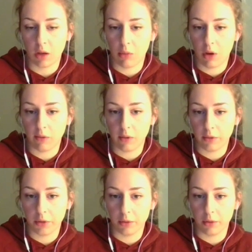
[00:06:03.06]
come off of
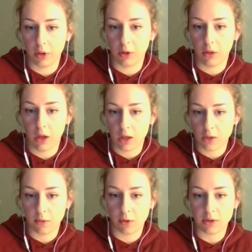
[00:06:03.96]
crude oil, the
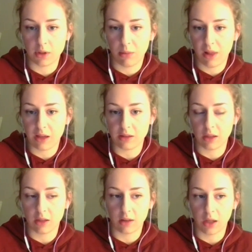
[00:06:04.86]
asphalts, the
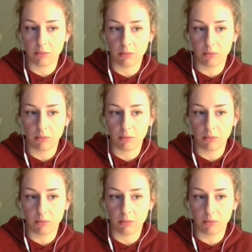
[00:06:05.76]
plastics, like